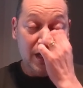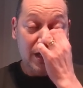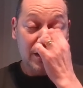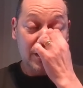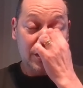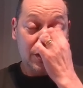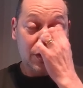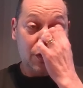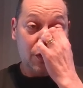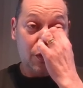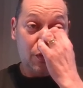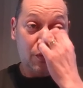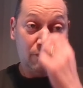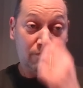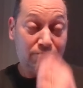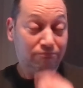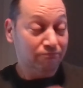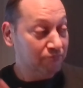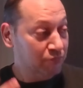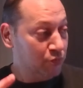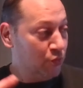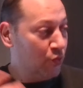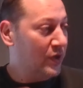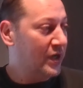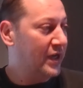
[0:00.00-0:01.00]
So
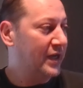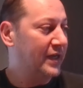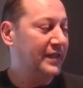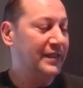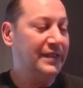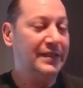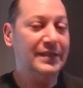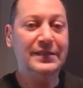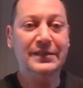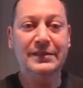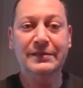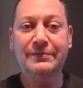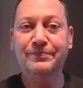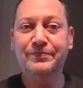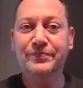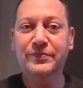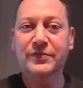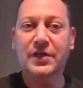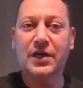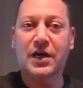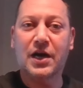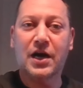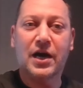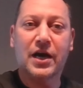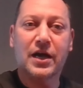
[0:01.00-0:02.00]
what I did,
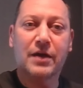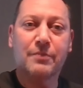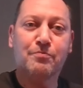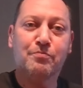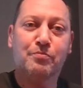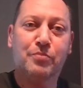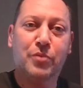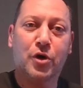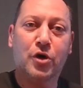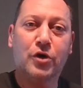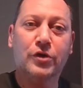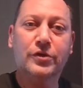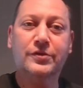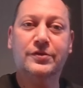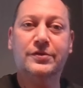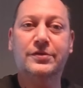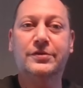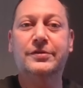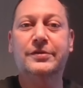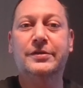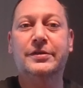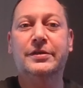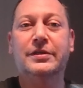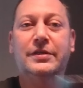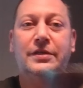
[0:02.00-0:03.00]
I bought
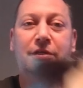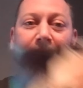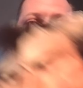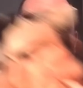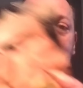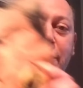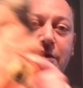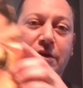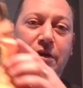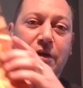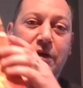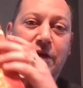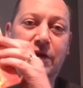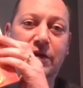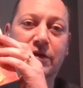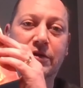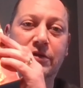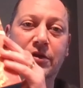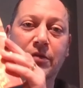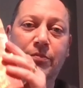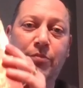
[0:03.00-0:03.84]
the